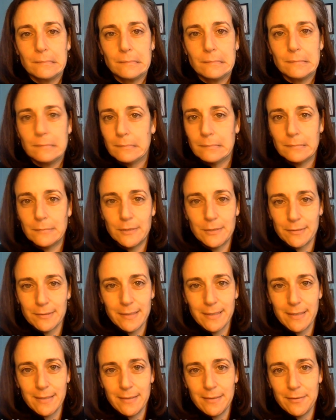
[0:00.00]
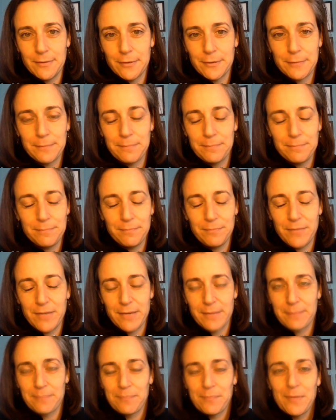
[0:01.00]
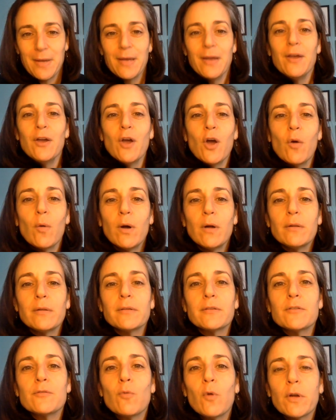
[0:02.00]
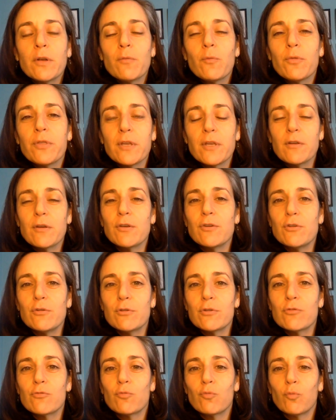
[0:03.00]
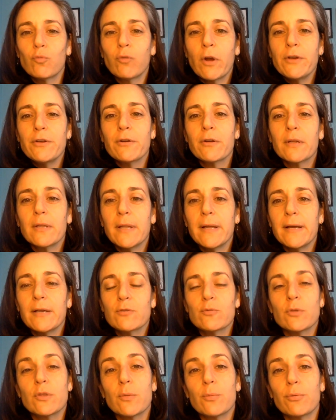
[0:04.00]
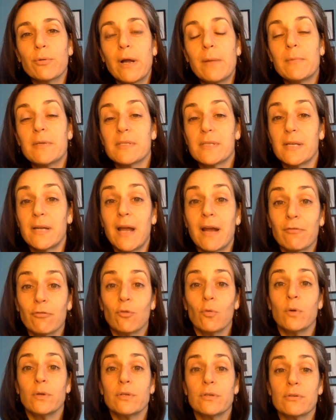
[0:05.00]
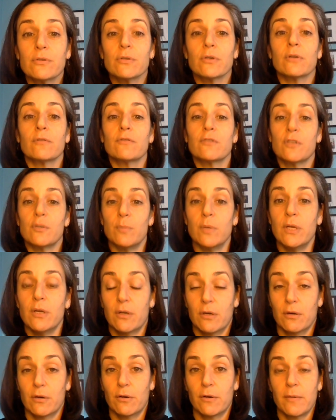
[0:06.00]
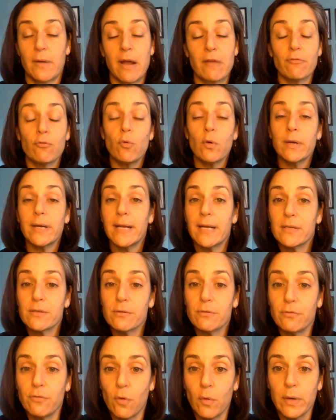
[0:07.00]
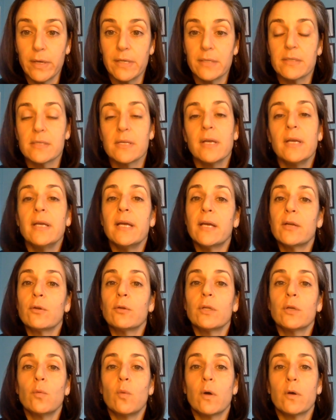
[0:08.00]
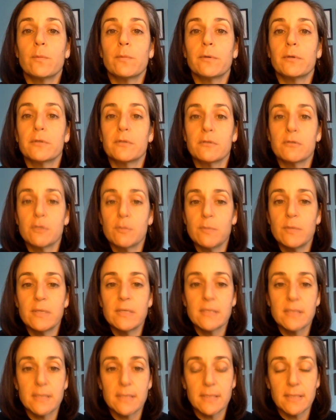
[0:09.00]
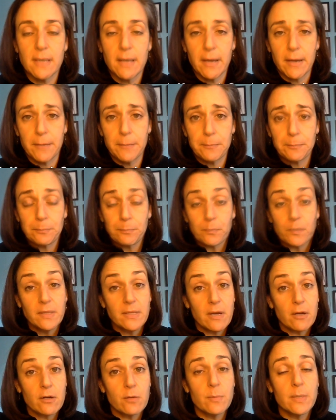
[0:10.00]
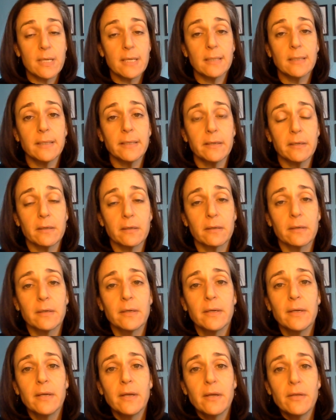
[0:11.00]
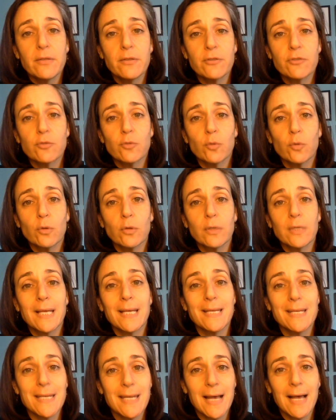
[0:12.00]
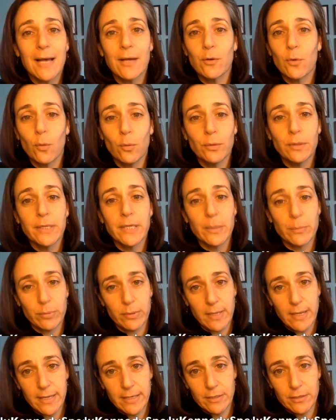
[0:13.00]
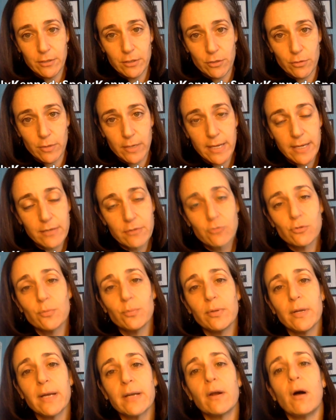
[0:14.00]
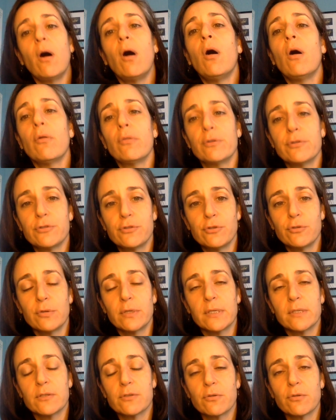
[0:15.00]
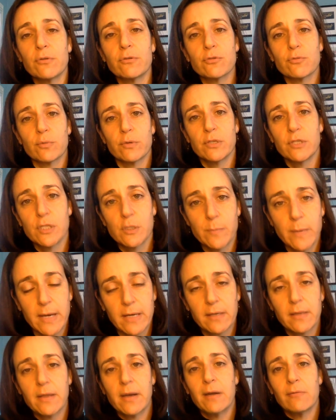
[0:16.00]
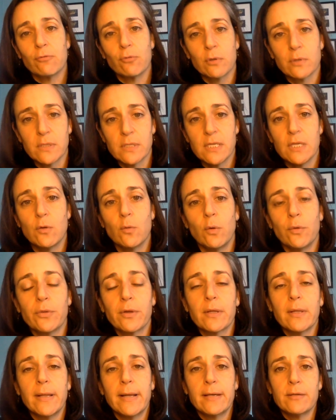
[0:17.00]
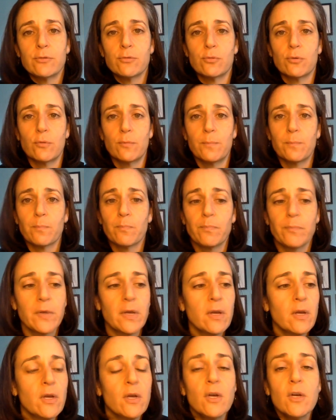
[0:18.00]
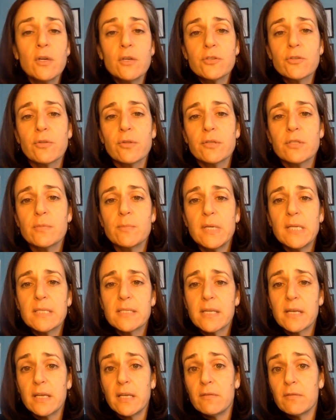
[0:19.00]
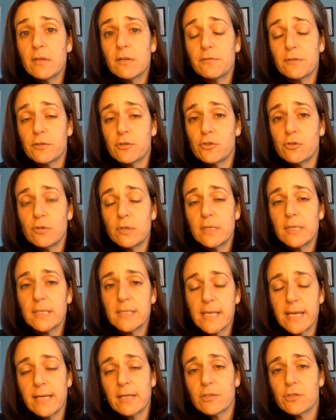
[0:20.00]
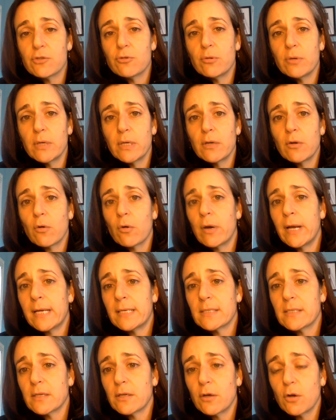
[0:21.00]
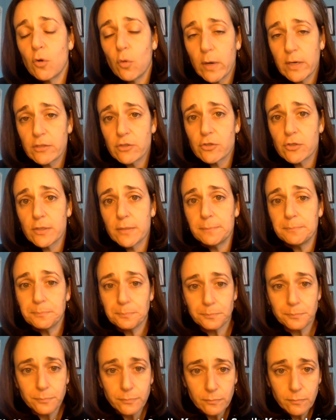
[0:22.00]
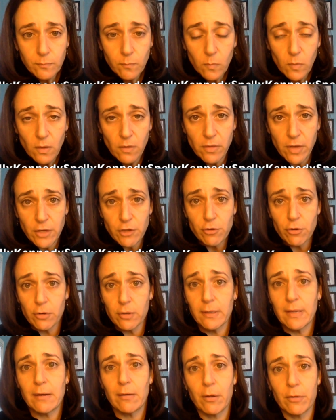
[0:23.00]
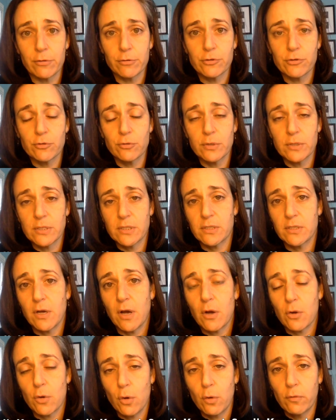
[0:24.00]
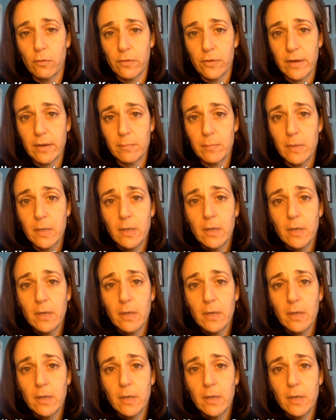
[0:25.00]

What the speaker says: You don't like it either? Yeah. Well, one thing you can do is run your class with the premise that everyone deserves to be heard. Everyone has a voice and only one person speaks at a time. Now, to be clear, this rule cannot only apply to you. It has to apply to all the students, so there's respect that everyone's equal in the classroom. So this means that even if a student is answering or asking a question, that you don't allow other students to talk over them.